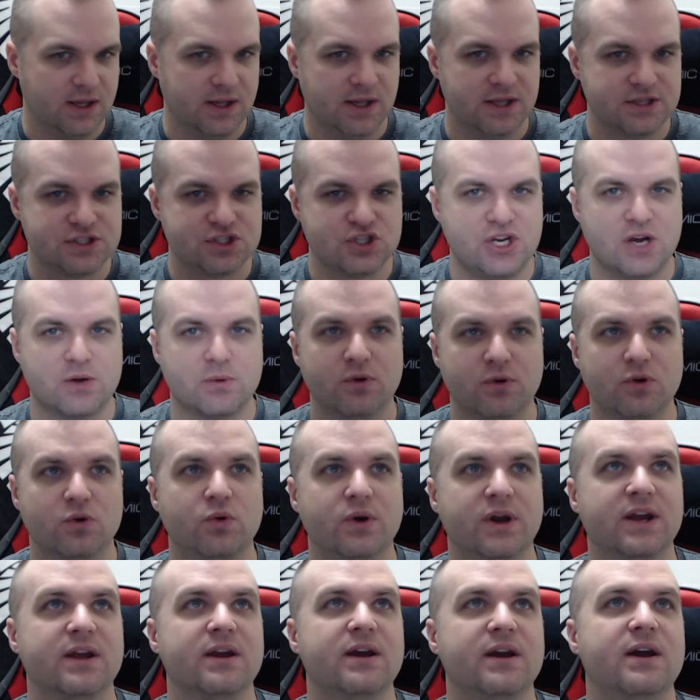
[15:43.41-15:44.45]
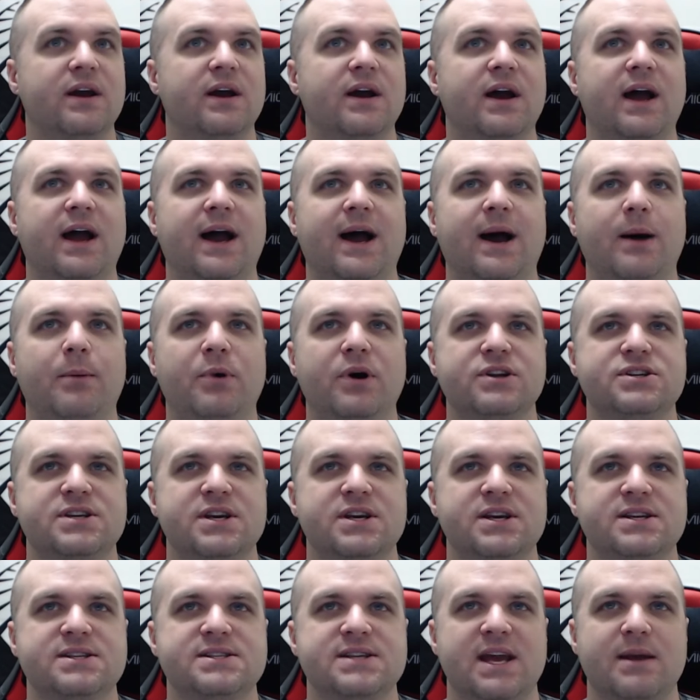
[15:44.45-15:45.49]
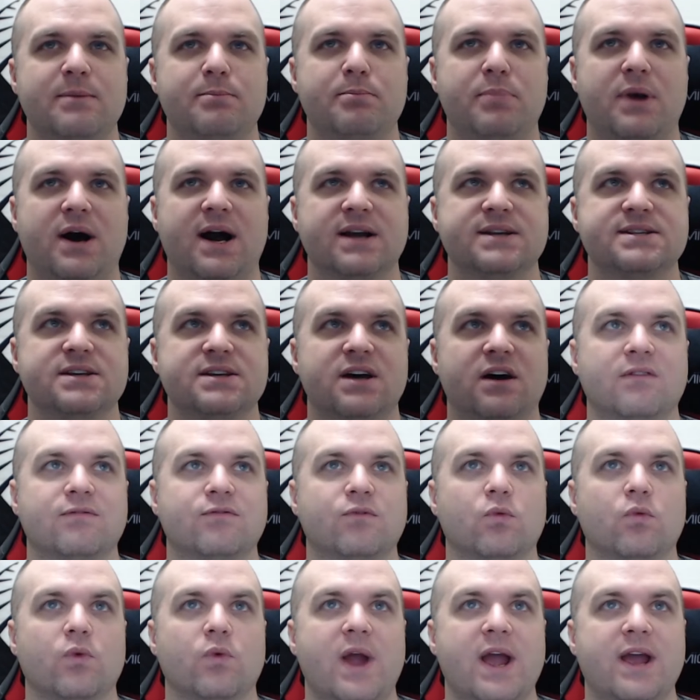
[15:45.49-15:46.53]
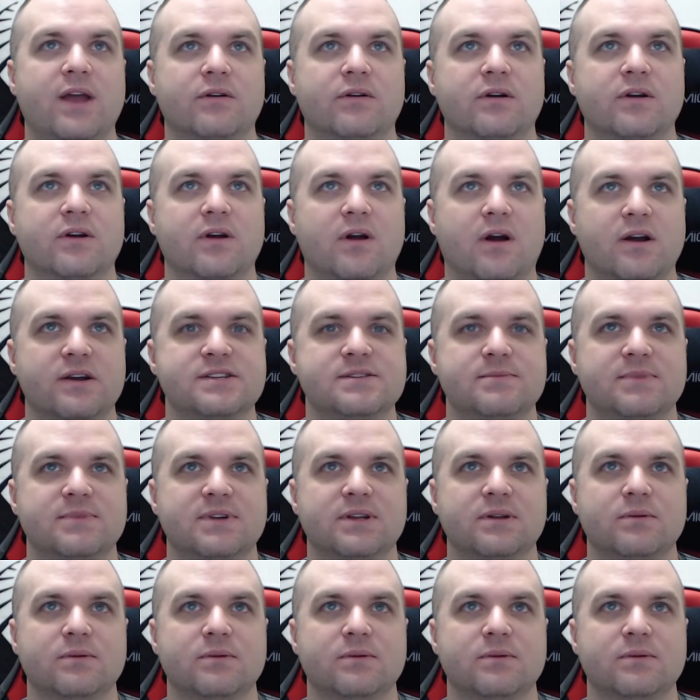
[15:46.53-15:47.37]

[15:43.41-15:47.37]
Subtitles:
Let's check real quick. How much is a box of regular guardsmen?